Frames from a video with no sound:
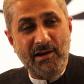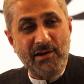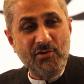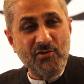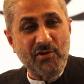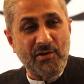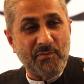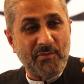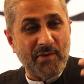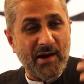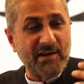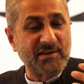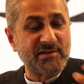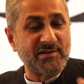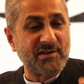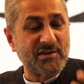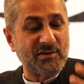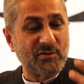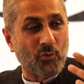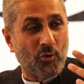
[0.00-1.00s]
you
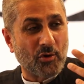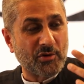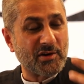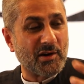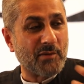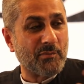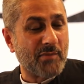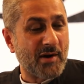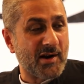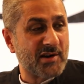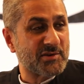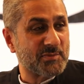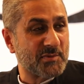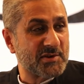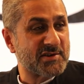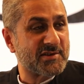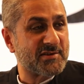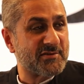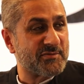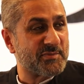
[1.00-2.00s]
imagine what Abbas
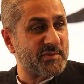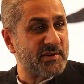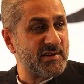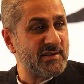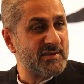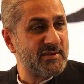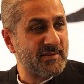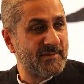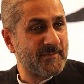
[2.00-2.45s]
must have been?